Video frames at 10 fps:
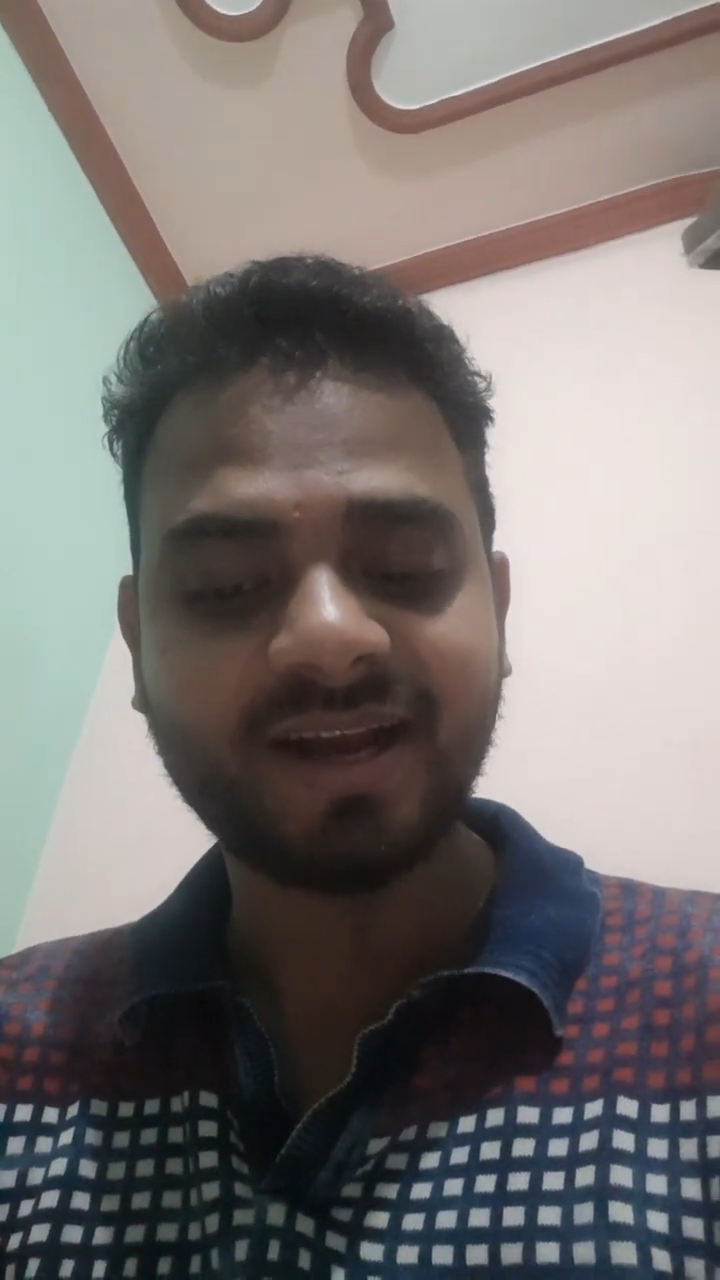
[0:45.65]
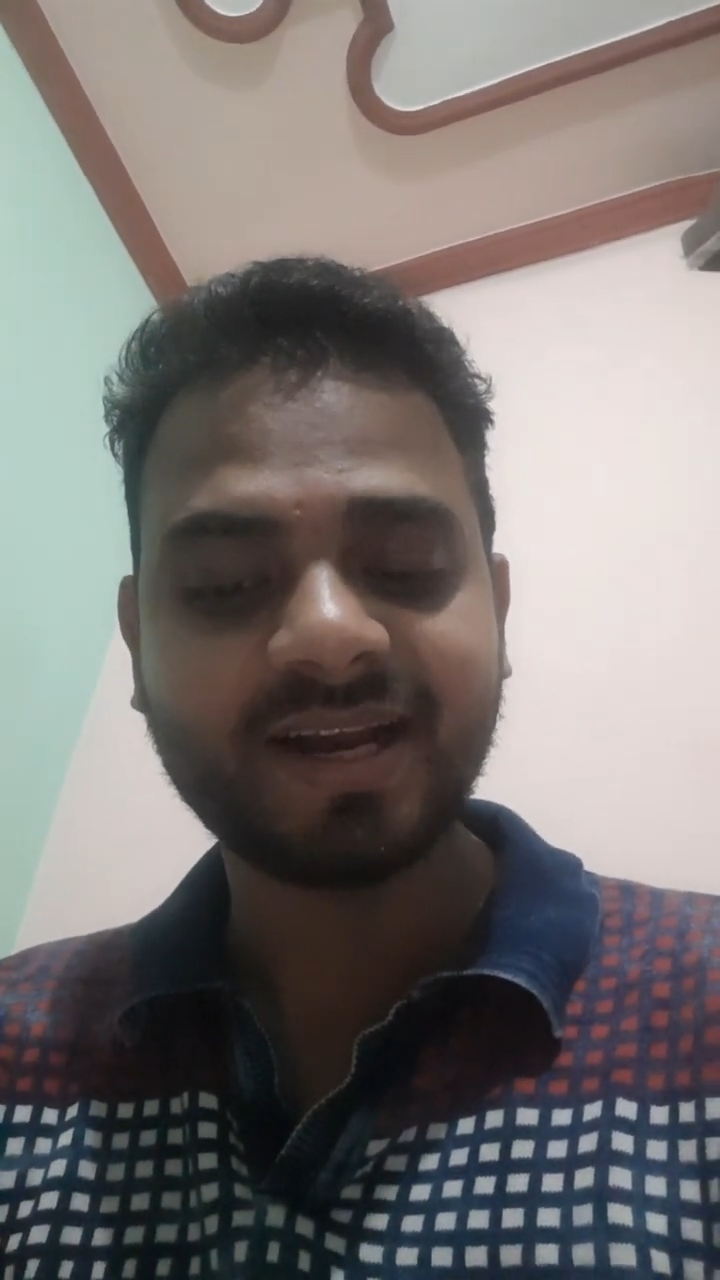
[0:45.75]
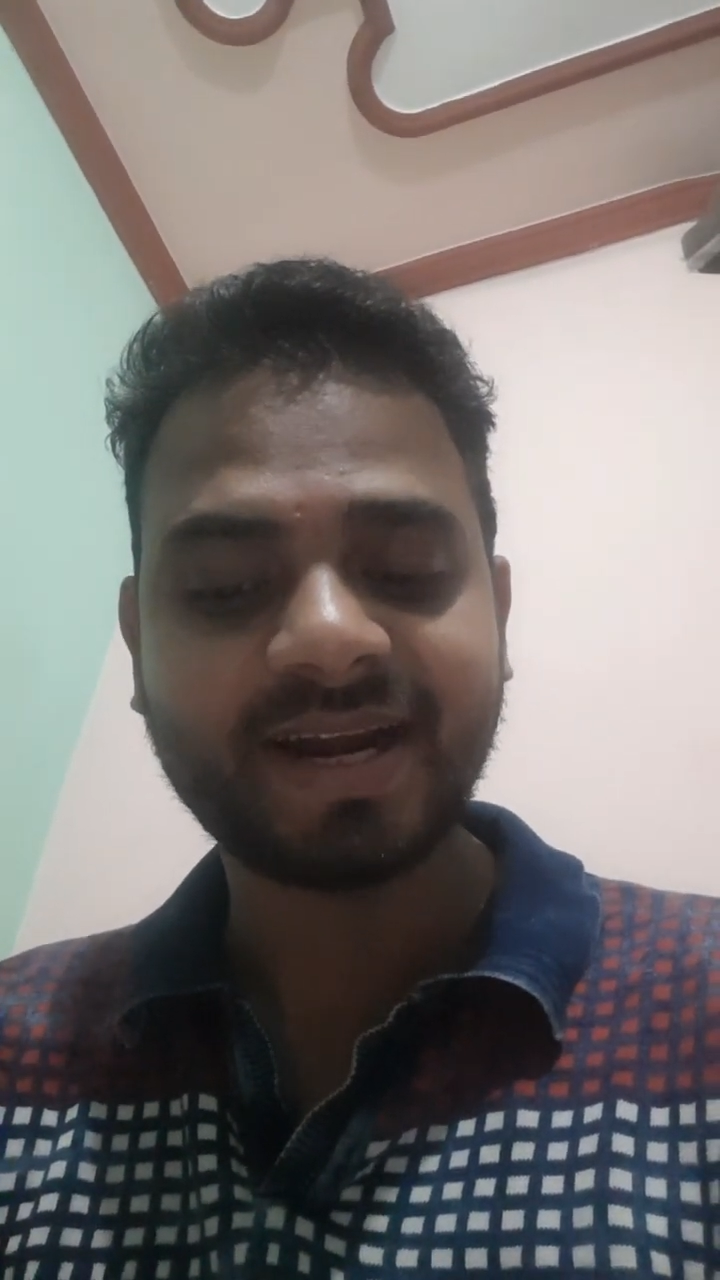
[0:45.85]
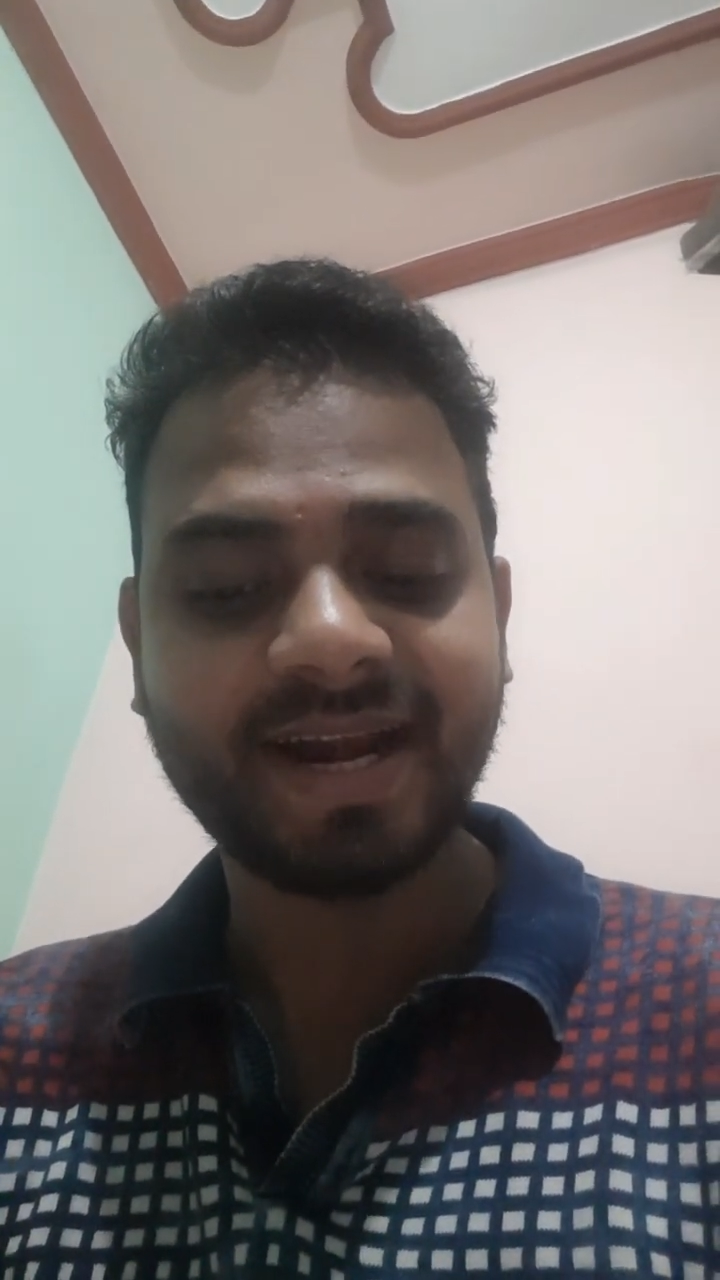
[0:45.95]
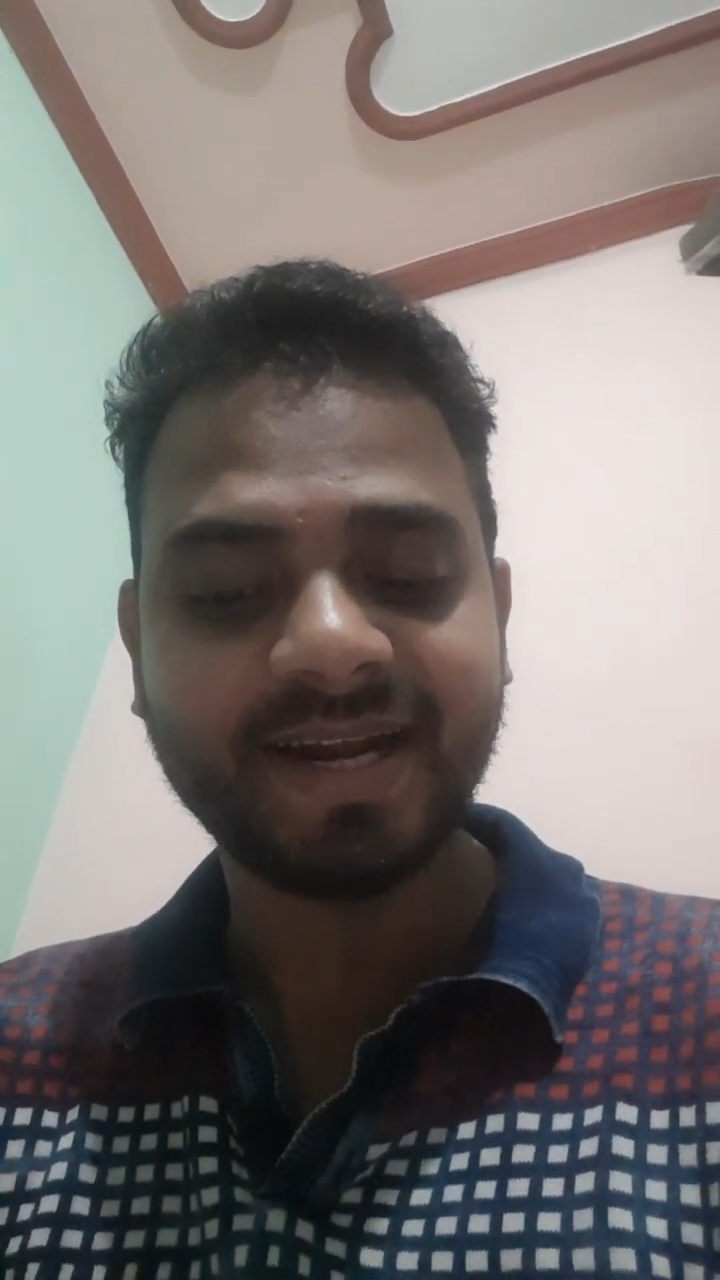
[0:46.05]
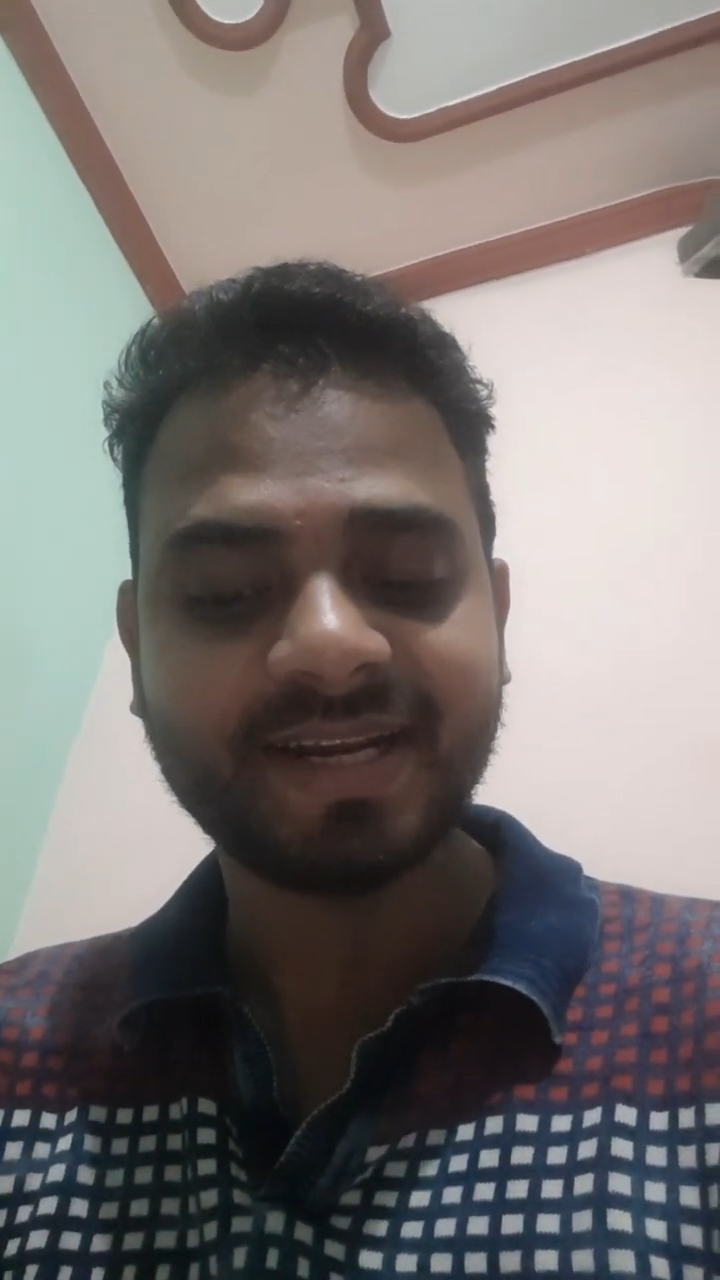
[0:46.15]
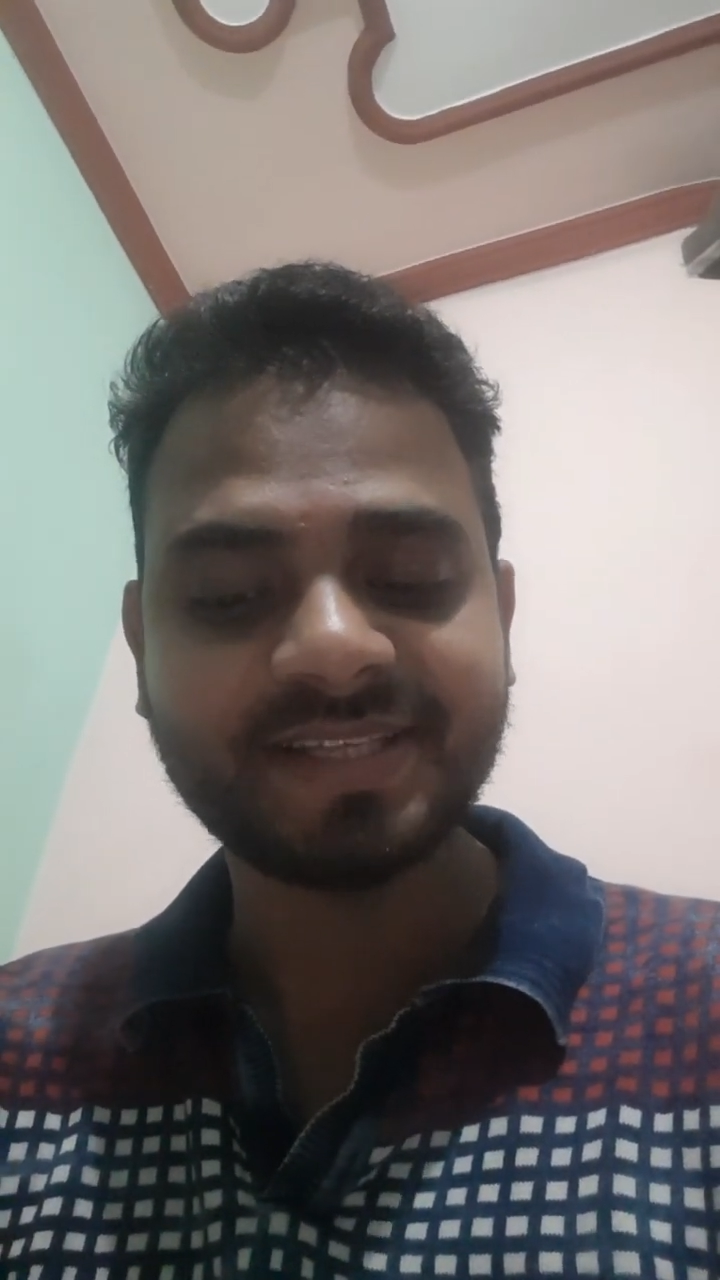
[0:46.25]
a great